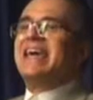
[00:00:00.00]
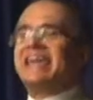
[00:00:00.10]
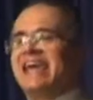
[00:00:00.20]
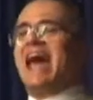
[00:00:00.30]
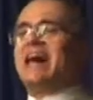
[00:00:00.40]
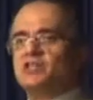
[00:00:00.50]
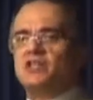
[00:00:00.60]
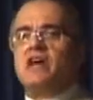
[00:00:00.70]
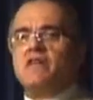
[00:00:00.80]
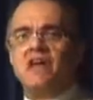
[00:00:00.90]
Yes,
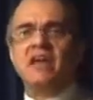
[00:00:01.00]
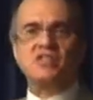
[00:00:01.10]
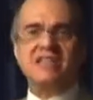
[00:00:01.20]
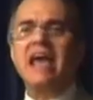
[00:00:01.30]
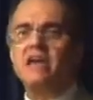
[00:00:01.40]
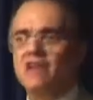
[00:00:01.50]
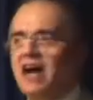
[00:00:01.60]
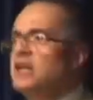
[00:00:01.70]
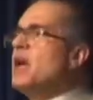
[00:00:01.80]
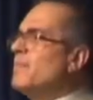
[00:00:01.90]
they say
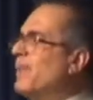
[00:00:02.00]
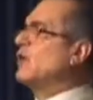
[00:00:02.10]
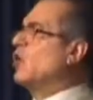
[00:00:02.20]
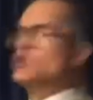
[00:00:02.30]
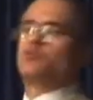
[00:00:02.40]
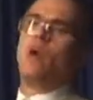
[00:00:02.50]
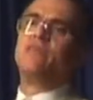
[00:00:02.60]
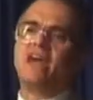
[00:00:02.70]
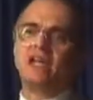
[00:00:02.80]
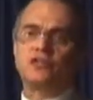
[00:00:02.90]
that because when
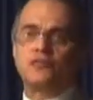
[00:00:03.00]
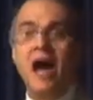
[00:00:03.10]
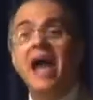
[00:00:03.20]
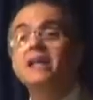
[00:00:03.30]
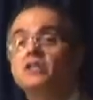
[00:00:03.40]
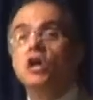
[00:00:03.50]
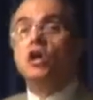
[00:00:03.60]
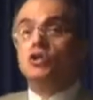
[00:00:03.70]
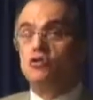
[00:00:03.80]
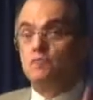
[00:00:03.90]
they tried
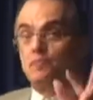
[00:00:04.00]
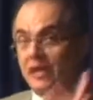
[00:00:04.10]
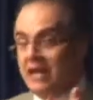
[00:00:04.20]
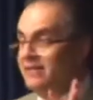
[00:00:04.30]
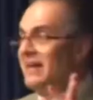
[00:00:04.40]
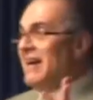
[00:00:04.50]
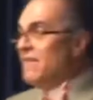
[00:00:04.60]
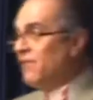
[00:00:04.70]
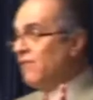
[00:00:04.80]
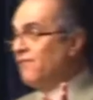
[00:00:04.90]
to print
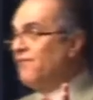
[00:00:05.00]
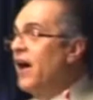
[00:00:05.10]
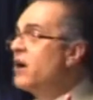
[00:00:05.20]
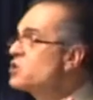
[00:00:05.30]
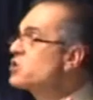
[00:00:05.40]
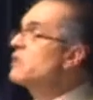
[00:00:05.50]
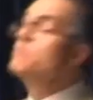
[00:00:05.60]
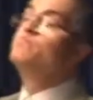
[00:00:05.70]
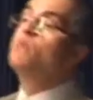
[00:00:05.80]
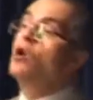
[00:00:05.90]
the first
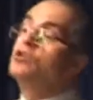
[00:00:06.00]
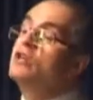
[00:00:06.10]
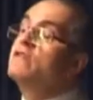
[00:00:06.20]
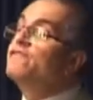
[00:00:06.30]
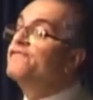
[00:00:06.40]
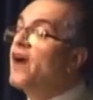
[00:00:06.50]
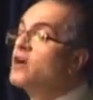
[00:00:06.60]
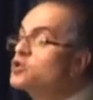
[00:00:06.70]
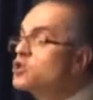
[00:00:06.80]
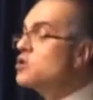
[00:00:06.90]
modern
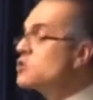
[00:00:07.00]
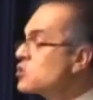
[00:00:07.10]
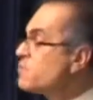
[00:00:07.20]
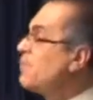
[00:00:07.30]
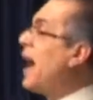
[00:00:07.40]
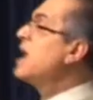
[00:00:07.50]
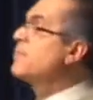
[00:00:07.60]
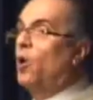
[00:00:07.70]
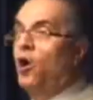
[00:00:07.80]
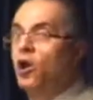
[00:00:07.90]
version's
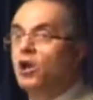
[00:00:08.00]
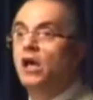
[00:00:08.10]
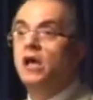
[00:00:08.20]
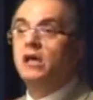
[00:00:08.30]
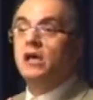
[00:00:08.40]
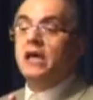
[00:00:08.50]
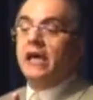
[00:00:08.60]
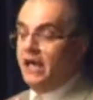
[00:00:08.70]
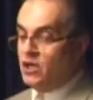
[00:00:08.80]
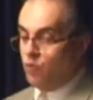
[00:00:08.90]
Bible,
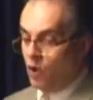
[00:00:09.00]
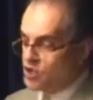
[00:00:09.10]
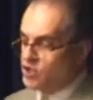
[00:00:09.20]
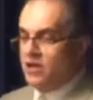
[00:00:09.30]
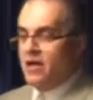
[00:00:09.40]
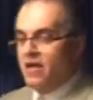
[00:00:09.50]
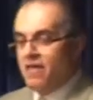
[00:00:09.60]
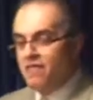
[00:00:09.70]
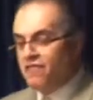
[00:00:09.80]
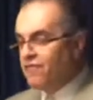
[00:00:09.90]
it was
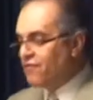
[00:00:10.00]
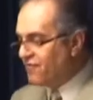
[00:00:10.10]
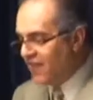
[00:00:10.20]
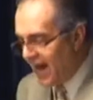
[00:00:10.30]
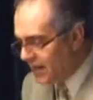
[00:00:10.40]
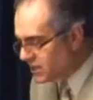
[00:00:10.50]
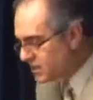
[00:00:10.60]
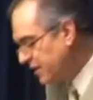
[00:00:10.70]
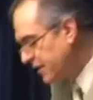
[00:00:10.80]
that